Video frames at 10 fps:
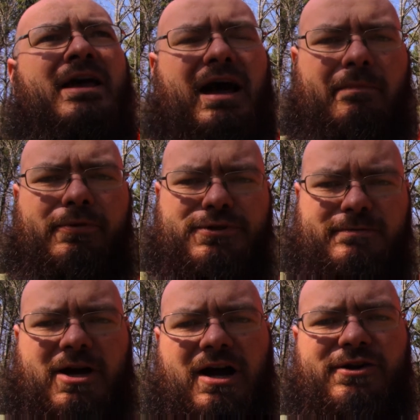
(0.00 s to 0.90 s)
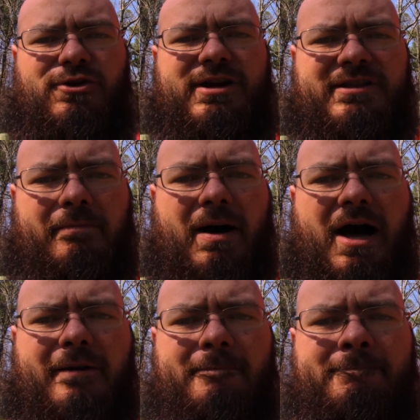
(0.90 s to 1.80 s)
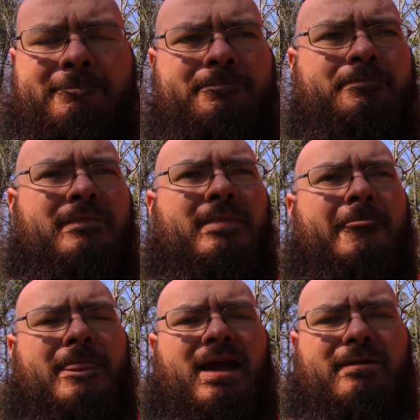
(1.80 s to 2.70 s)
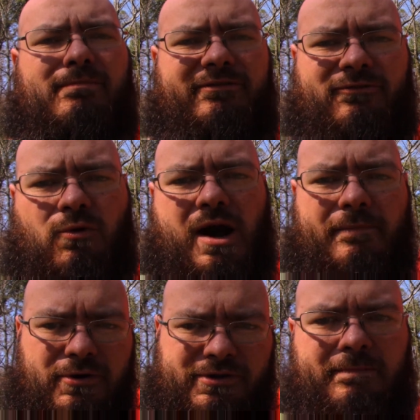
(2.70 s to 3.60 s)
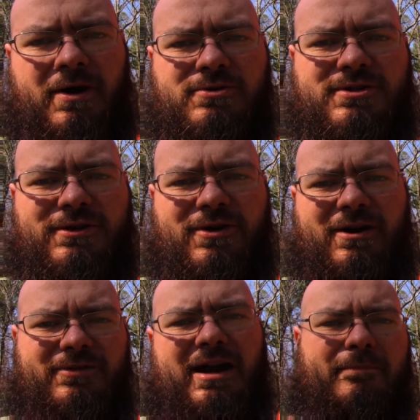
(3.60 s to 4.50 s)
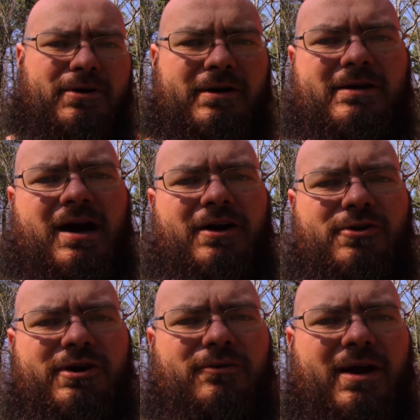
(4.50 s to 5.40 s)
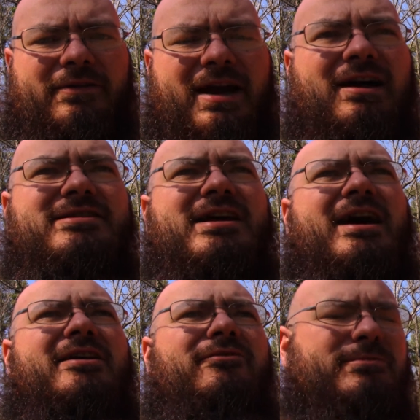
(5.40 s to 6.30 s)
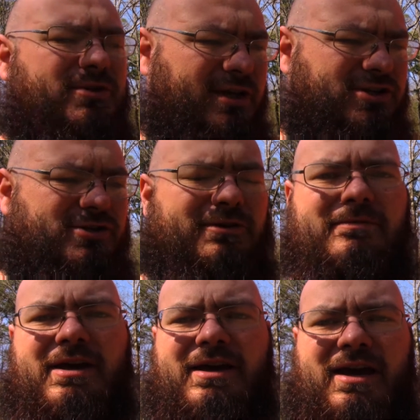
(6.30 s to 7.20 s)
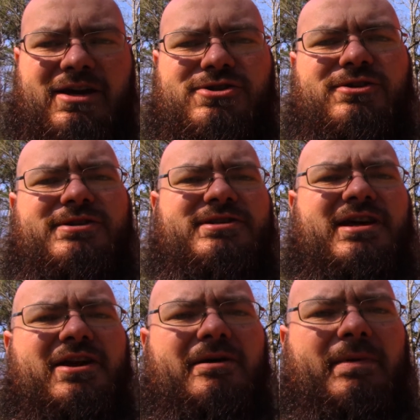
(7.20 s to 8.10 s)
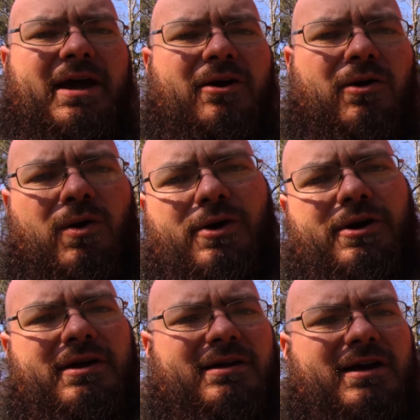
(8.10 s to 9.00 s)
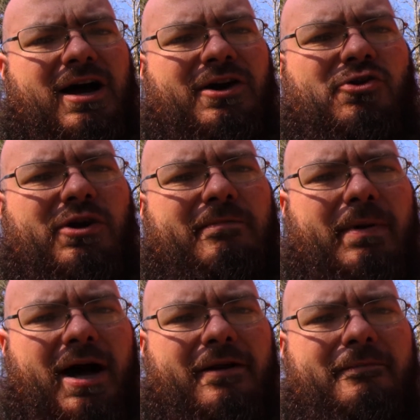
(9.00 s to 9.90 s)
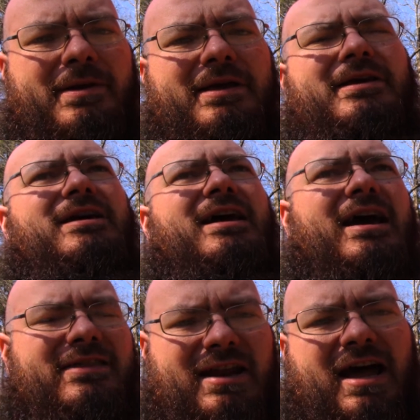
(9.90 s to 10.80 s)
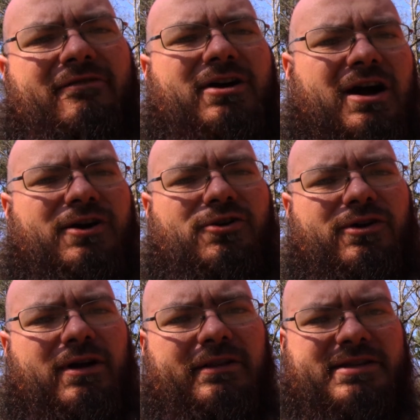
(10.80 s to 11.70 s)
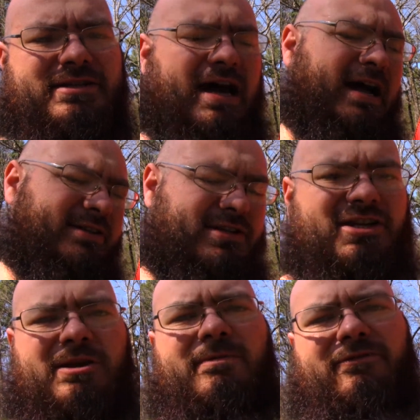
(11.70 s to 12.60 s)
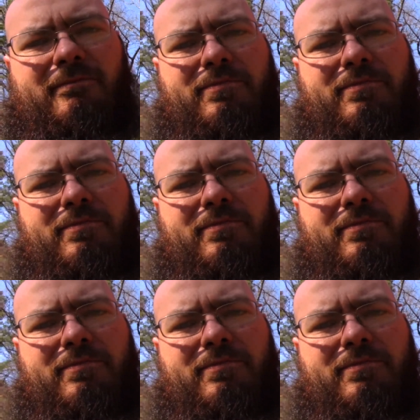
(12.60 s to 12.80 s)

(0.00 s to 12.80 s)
I put some concrete in the bottom before I put the post in the ground, then I put concrete around the outside of them, so it should set up a hard concrete bottom and then have concrete around the sides to keep it from